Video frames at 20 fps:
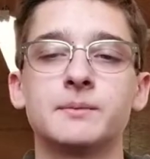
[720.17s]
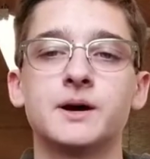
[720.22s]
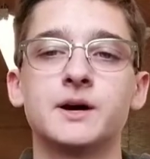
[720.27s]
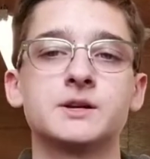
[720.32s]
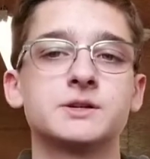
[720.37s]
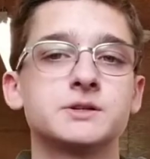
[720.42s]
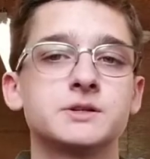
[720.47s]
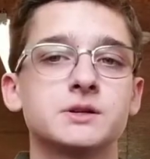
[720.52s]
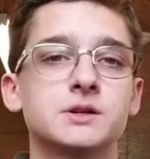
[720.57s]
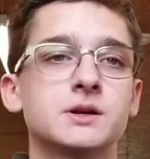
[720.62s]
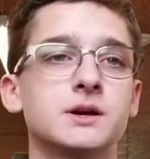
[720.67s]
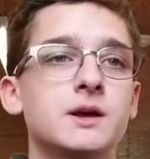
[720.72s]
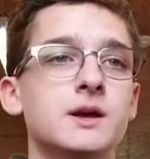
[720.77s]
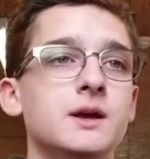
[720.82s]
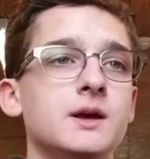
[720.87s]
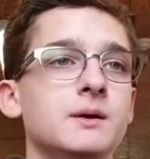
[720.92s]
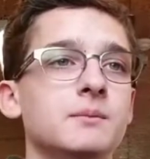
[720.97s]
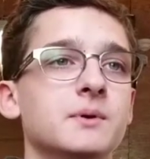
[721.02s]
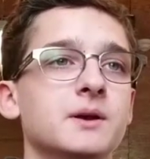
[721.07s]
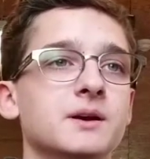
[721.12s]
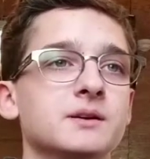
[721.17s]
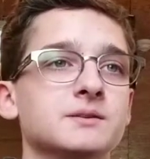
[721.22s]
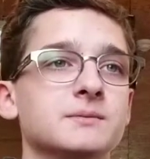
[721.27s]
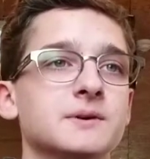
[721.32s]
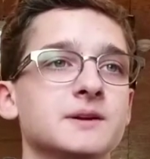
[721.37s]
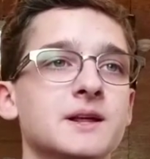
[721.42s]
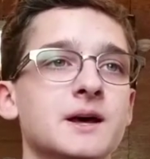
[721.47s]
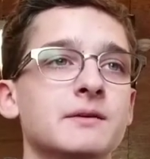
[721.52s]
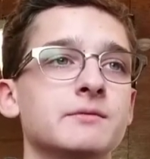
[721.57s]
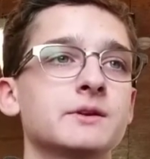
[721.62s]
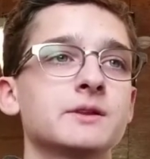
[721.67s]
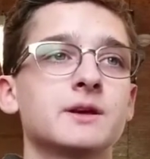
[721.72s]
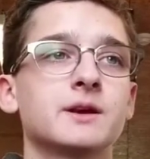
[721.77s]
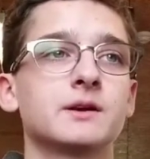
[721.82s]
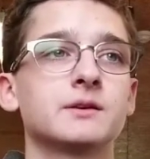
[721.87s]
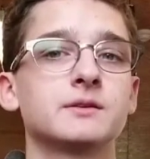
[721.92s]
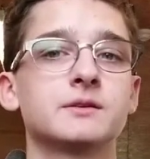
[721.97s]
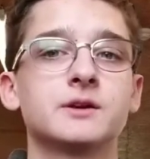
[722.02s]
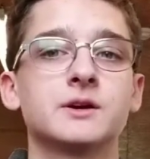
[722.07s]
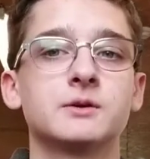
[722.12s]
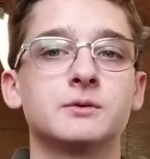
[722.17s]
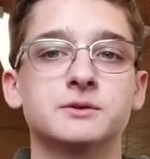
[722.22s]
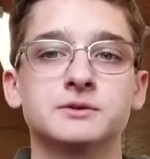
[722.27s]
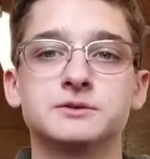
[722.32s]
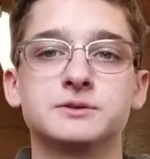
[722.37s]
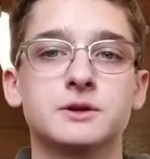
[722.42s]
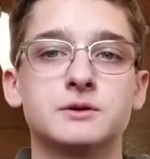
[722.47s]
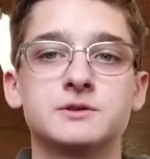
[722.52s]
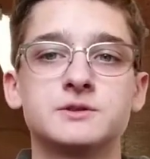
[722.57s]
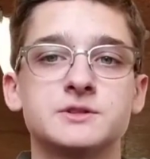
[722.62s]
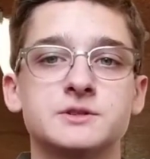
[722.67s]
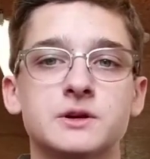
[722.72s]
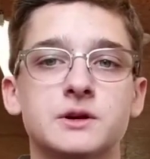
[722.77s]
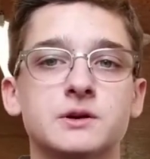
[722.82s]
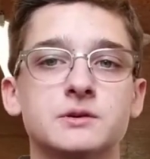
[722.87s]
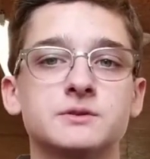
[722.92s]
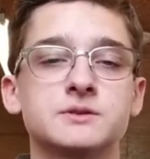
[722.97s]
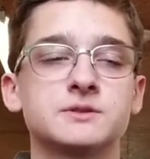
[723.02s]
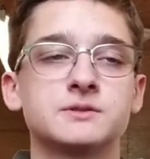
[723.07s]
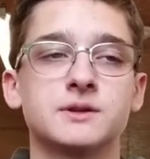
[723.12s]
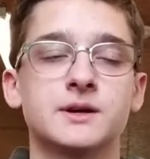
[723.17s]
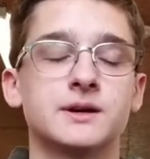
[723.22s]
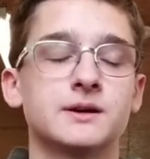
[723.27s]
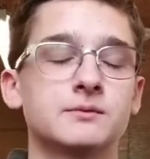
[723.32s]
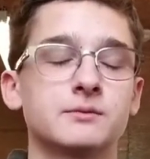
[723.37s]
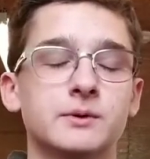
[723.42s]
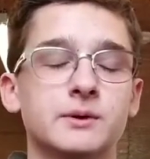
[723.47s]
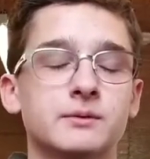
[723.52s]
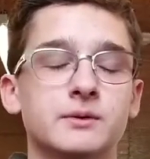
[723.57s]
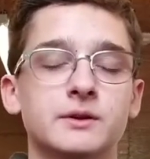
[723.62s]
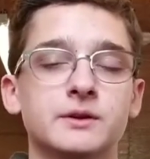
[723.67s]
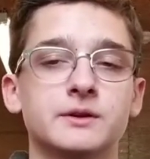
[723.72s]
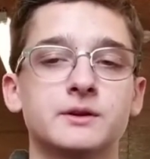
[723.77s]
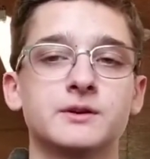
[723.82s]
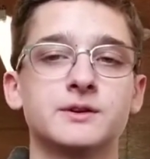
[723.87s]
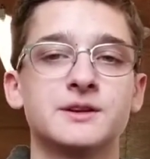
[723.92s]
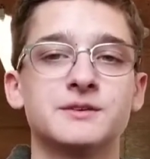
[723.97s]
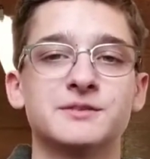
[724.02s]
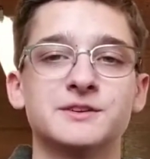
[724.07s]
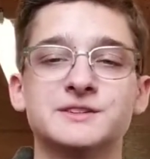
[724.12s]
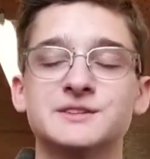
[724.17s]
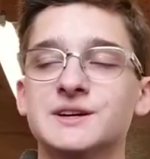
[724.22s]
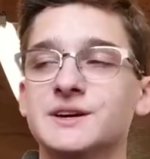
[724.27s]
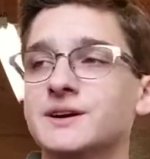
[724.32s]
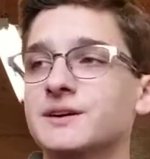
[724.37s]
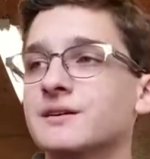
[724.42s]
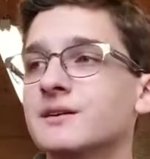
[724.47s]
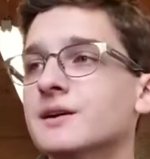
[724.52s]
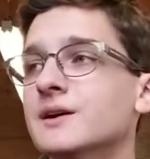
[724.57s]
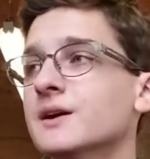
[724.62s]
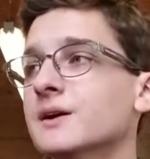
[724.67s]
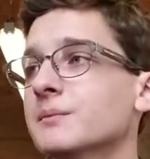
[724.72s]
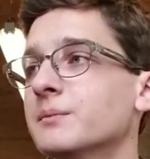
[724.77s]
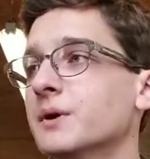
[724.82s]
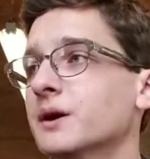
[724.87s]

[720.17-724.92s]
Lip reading: I'm not sure, because, I mean, everything under there was so soaked that we really couldn't even tell.